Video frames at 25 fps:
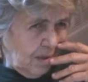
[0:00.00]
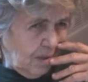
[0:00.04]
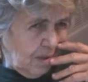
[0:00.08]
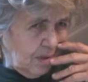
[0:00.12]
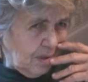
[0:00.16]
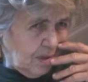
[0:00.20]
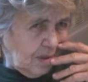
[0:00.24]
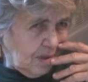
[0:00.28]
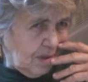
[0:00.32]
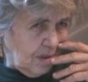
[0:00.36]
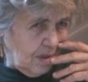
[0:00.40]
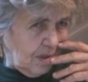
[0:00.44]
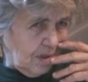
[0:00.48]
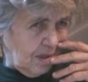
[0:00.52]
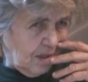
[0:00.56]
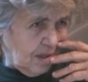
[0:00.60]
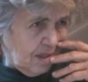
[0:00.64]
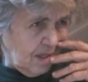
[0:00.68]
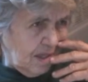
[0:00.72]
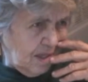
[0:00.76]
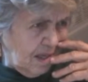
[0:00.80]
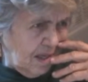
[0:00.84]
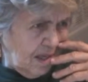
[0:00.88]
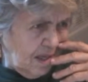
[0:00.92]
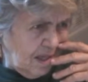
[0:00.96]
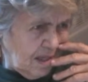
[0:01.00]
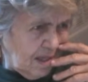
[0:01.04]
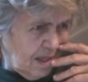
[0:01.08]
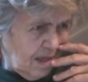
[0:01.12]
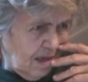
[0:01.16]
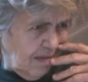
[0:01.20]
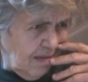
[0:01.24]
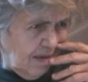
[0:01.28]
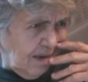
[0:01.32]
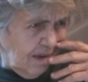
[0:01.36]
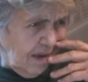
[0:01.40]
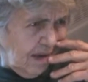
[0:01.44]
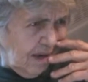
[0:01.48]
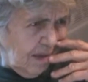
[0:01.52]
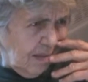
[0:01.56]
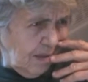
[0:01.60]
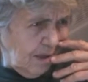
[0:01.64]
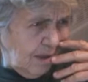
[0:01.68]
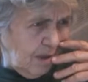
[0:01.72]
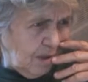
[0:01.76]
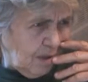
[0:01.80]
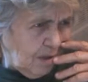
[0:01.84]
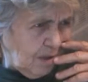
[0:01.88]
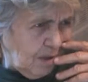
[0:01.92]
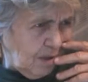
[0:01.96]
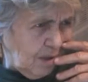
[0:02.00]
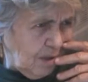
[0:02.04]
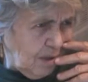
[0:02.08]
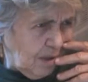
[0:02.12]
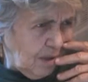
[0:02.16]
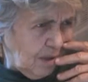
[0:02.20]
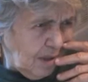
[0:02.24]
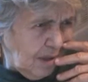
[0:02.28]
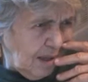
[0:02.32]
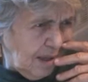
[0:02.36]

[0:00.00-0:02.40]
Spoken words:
was 69, 70, I'm not sure.